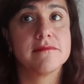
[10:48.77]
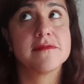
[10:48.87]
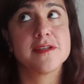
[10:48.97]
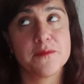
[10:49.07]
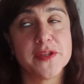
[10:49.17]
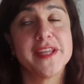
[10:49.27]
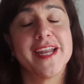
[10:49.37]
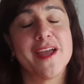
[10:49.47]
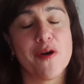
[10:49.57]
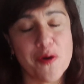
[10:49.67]
something
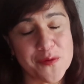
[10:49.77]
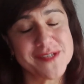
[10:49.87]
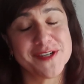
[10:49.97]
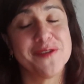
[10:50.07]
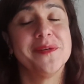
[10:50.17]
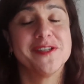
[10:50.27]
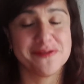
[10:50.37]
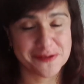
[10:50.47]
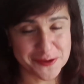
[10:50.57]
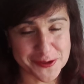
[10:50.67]
that I always recommend,
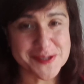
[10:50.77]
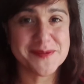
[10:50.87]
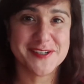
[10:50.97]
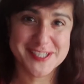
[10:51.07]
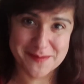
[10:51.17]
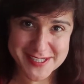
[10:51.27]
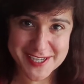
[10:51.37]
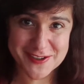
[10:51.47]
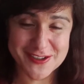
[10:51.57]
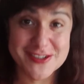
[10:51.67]
of course, because I'm a
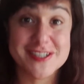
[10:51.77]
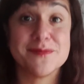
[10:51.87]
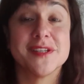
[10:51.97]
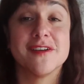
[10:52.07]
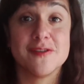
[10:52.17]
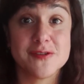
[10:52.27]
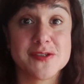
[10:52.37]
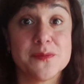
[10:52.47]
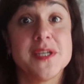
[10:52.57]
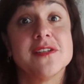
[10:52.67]
psychologist, but
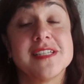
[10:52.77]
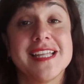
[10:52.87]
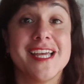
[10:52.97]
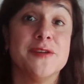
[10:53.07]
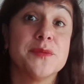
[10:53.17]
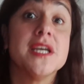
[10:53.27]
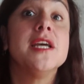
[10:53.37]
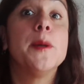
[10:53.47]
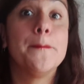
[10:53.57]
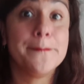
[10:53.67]
also because it helped
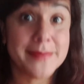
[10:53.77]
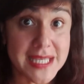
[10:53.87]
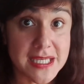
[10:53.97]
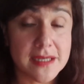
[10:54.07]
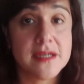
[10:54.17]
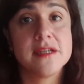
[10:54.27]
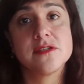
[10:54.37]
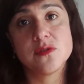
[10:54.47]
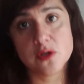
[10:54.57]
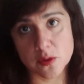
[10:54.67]
me
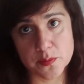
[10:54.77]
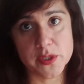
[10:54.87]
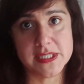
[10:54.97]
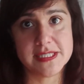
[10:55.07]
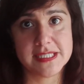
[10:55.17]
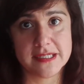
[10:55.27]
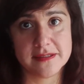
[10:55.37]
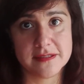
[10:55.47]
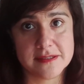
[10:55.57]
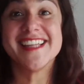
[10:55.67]
to cope with these
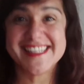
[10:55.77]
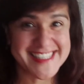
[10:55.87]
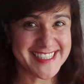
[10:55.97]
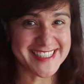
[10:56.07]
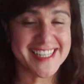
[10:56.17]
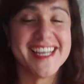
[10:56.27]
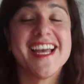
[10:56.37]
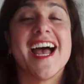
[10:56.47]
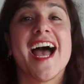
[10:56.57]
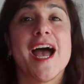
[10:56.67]
challenges. That's it.
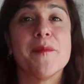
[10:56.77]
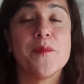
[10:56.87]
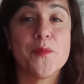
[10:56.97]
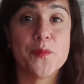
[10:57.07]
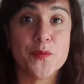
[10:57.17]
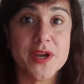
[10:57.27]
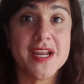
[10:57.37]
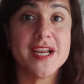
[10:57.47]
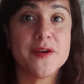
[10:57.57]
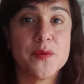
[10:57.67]
I'm
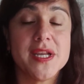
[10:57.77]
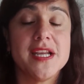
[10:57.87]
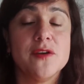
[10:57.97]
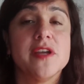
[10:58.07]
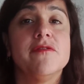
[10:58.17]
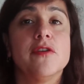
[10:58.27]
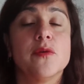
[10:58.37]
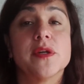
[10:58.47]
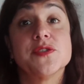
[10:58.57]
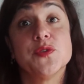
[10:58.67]
really, really looking
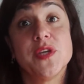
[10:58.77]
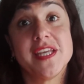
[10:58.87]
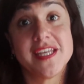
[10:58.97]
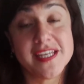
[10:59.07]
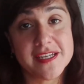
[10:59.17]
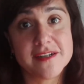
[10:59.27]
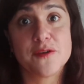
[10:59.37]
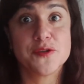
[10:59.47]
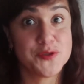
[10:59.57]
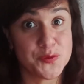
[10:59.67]
forward to hear
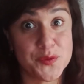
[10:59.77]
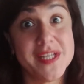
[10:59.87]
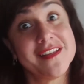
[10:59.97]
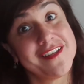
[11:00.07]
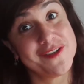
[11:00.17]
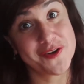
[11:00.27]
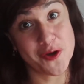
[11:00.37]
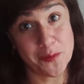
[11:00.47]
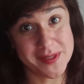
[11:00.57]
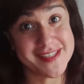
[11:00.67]
or to read your
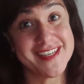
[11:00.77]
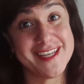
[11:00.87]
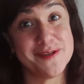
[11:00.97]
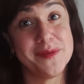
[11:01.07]
comments here